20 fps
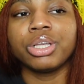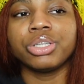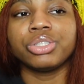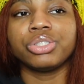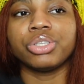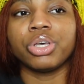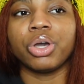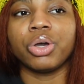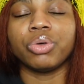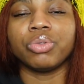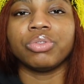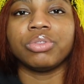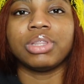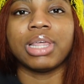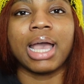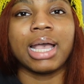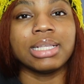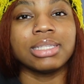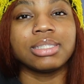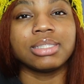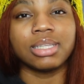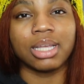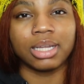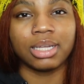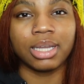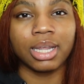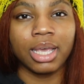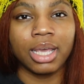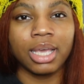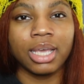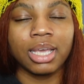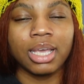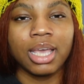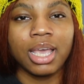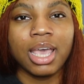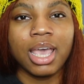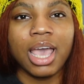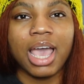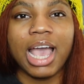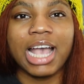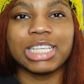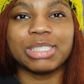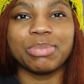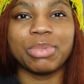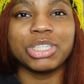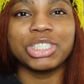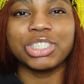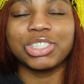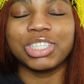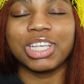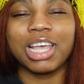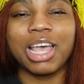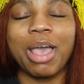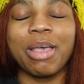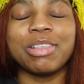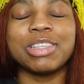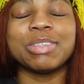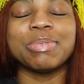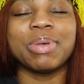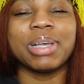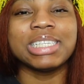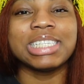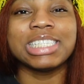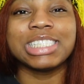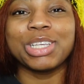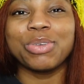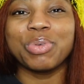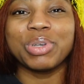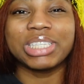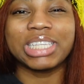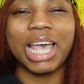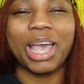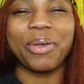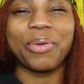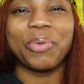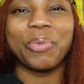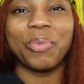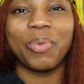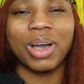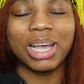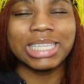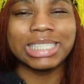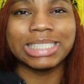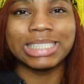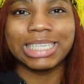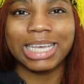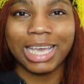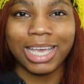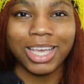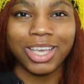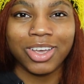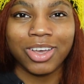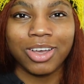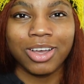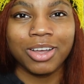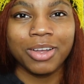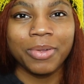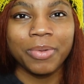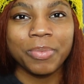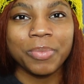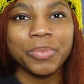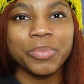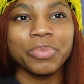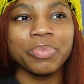So that Sunday, as much as it was like one day, y'all,